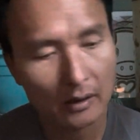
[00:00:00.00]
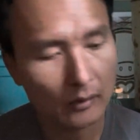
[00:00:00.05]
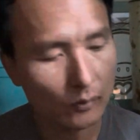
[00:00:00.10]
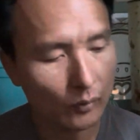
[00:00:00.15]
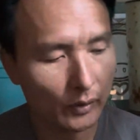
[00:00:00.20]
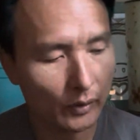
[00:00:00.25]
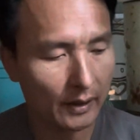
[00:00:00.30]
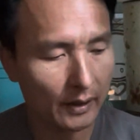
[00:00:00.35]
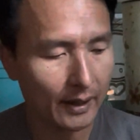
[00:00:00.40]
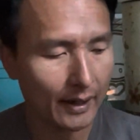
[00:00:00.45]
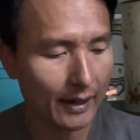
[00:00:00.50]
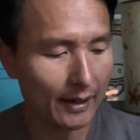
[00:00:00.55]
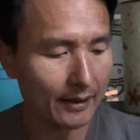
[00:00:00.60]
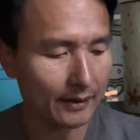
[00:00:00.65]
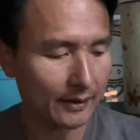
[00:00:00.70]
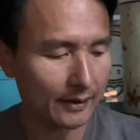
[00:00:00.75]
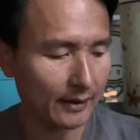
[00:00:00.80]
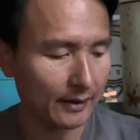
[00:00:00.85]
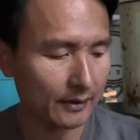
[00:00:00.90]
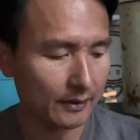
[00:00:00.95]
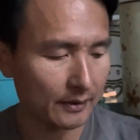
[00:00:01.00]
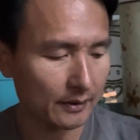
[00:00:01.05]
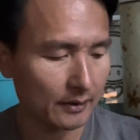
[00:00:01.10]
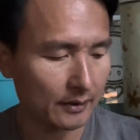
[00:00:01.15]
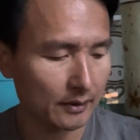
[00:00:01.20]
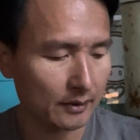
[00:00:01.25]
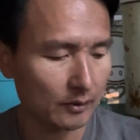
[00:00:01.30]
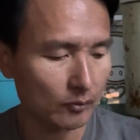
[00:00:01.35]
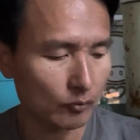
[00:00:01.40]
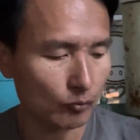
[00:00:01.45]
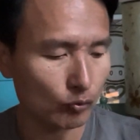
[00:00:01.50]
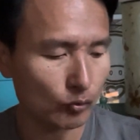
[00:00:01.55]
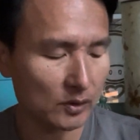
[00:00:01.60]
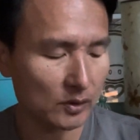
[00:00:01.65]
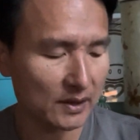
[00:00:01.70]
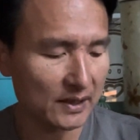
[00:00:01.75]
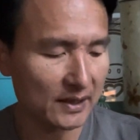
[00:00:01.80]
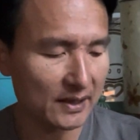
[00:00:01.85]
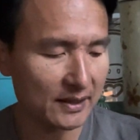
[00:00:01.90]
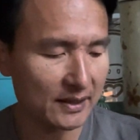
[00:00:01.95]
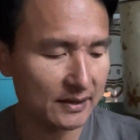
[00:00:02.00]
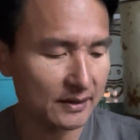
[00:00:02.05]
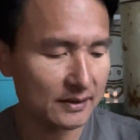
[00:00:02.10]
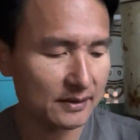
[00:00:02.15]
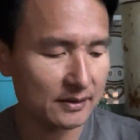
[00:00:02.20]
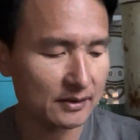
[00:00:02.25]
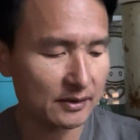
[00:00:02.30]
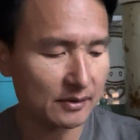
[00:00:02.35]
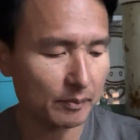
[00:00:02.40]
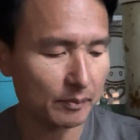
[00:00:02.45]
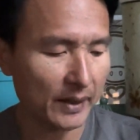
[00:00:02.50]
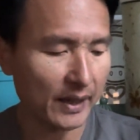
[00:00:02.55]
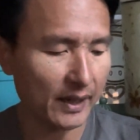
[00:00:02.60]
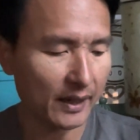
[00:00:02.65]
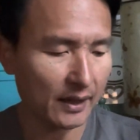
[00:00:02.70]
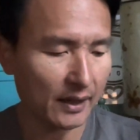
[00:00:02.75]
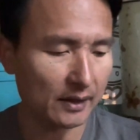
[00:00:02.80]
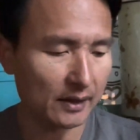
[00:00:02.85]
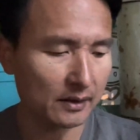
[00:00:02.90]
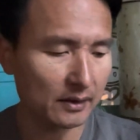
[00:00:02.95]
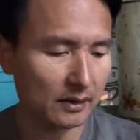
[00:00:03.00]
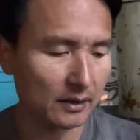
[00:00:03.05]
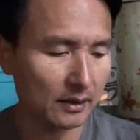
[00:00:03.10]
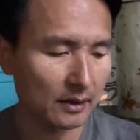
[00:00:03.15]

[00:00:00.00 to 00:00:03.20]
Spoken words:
where I can release the pain.